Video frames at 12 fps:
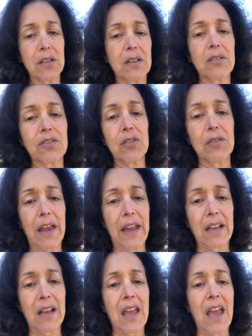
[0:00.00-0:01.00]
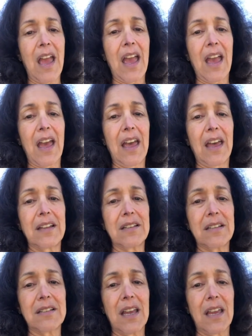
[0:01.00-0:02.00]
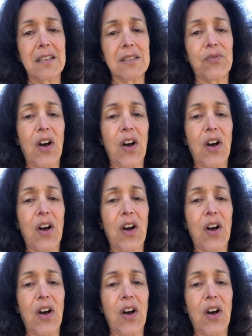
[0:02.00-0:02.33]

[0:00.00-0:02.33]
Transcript: little too late, and it takes